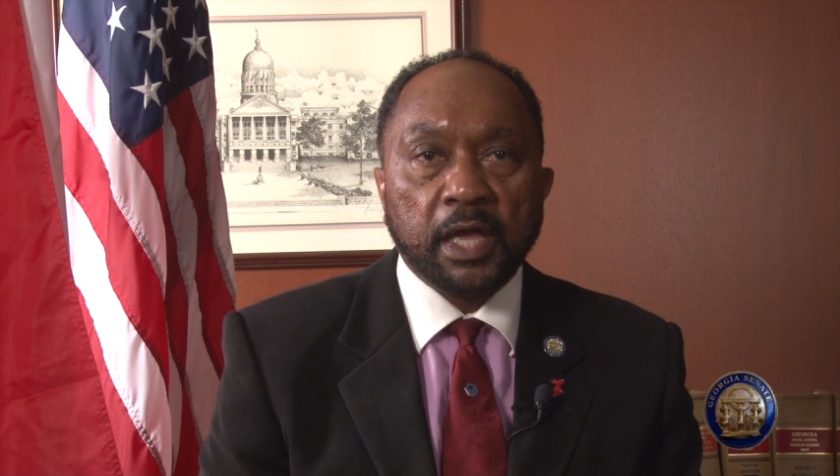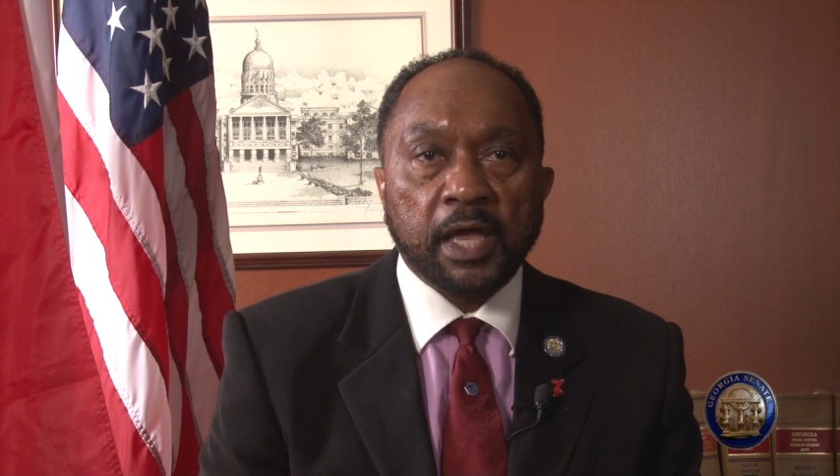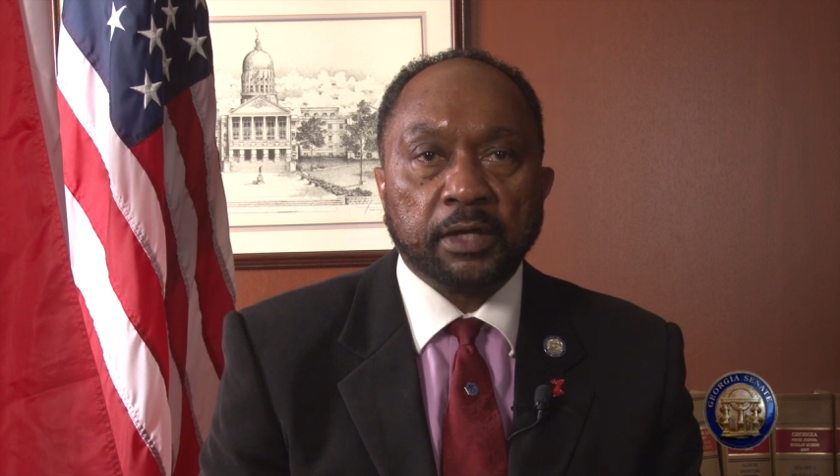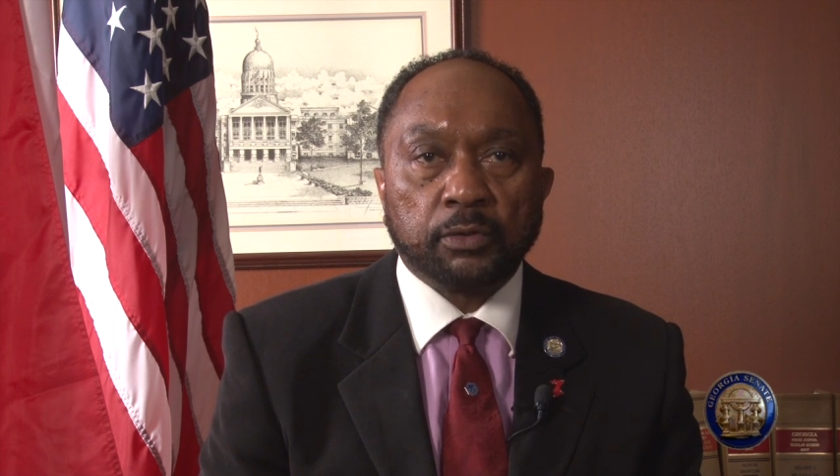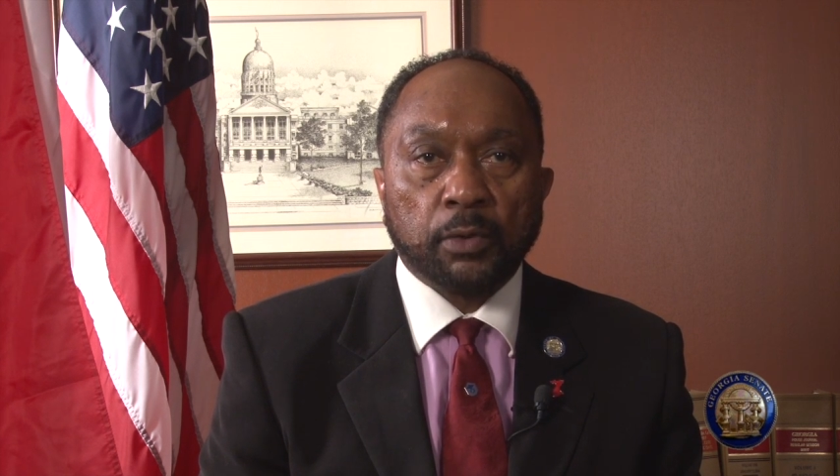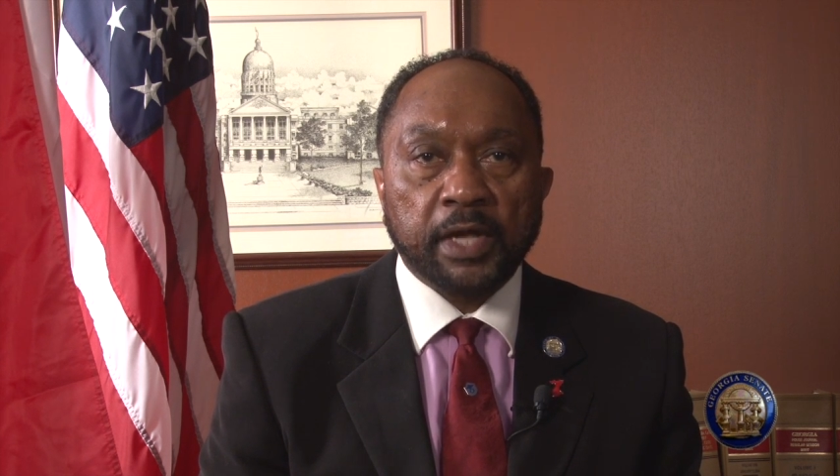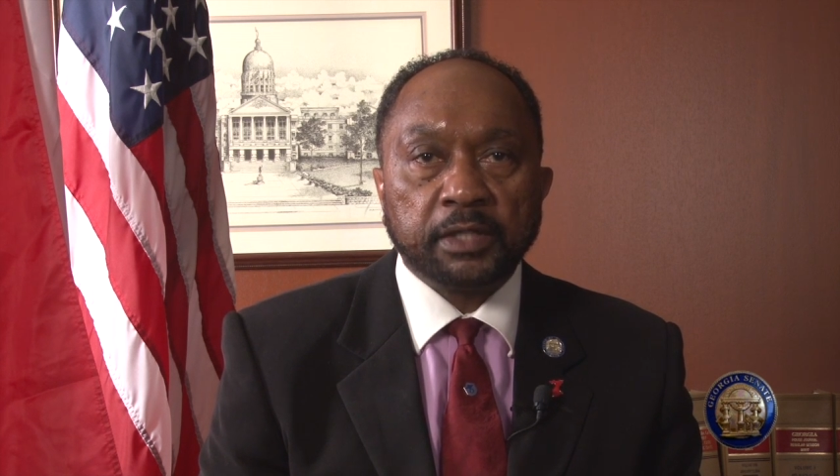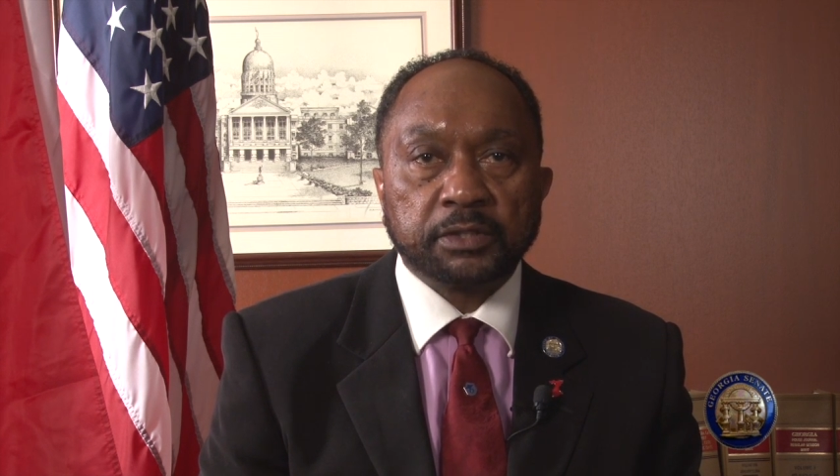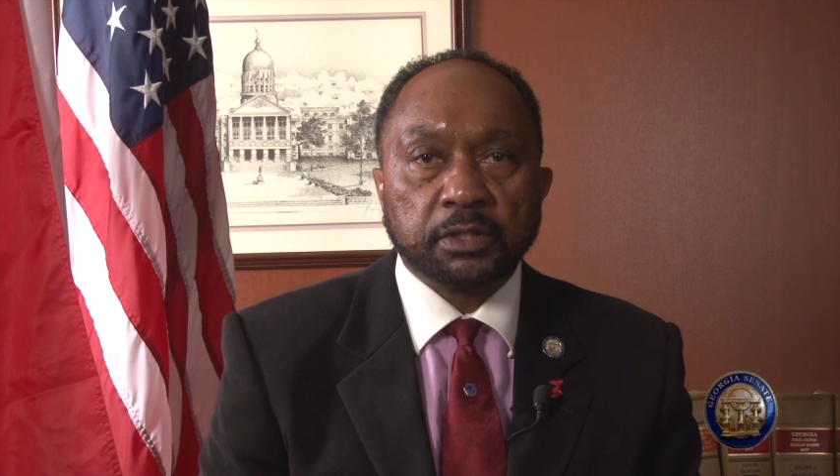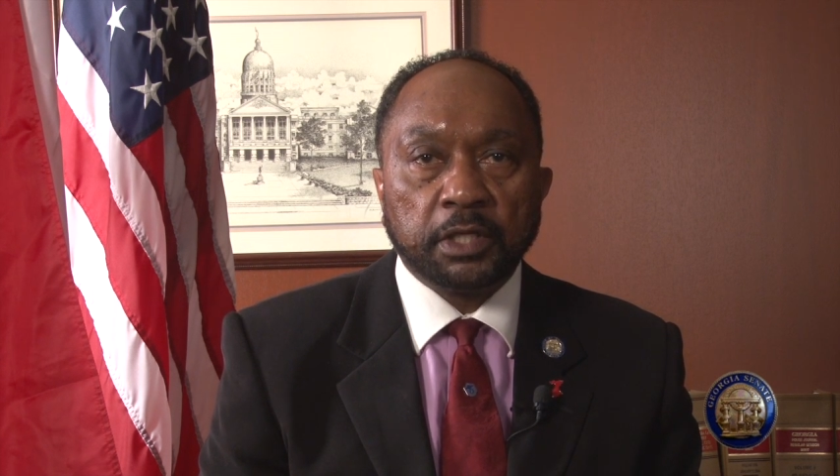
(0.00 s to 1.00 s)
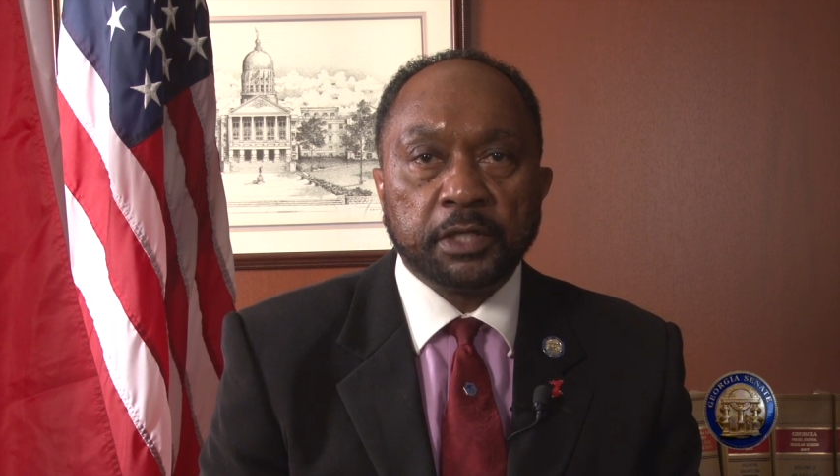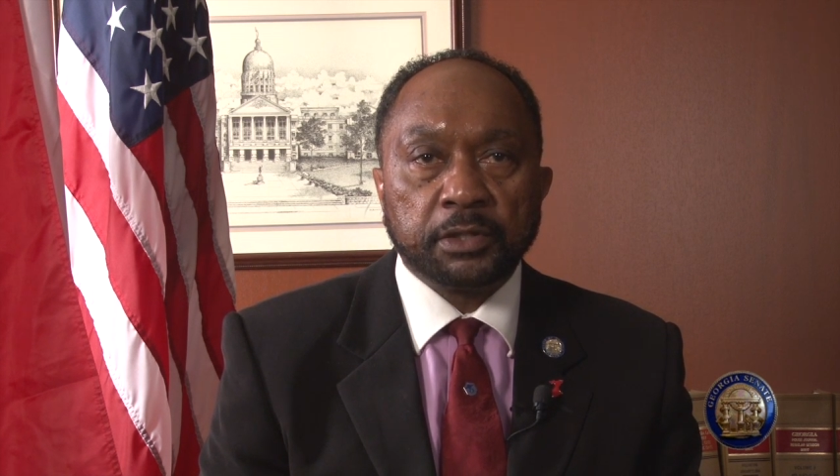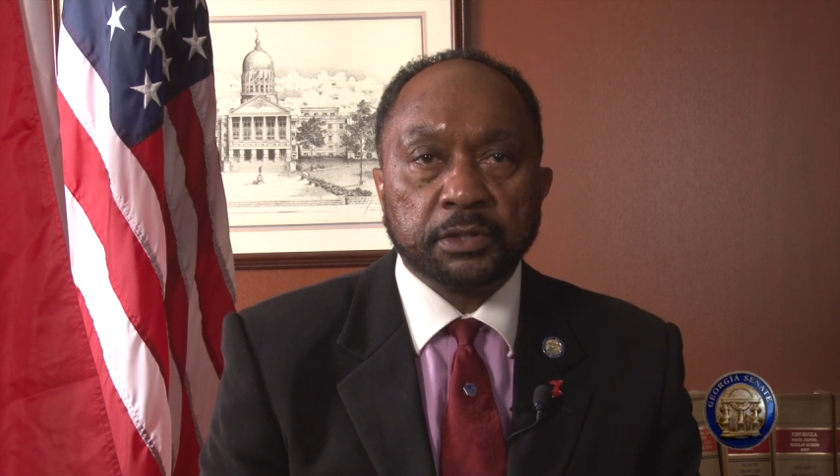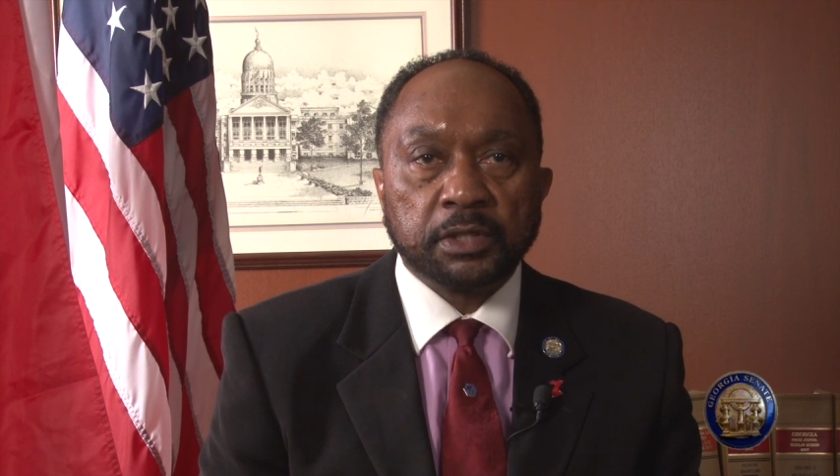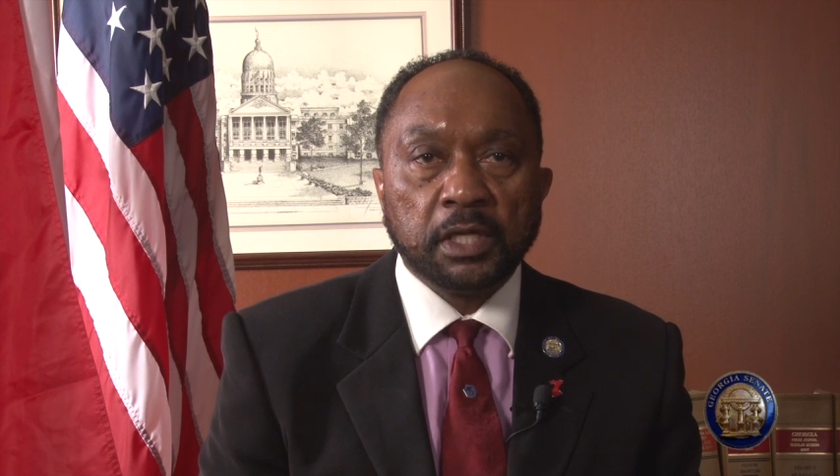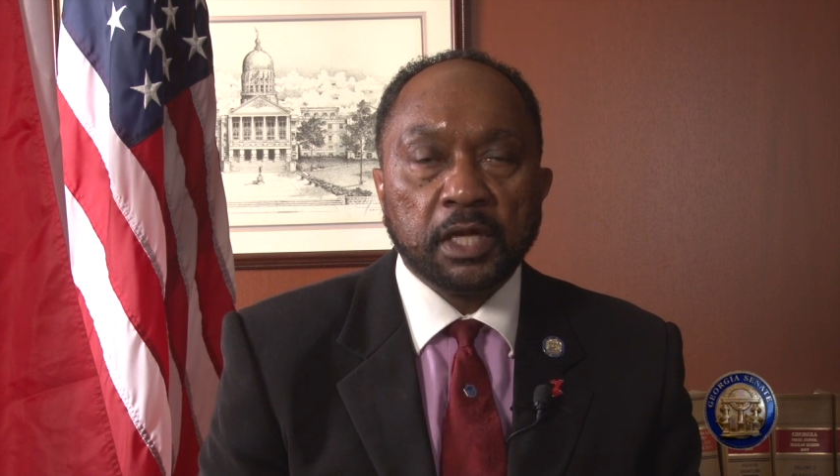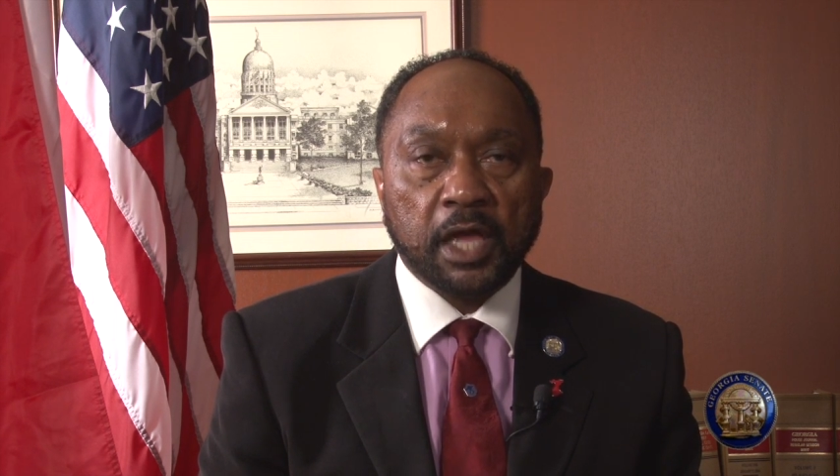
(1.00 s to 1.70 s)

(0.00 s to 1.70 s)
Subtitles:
and greatest leaders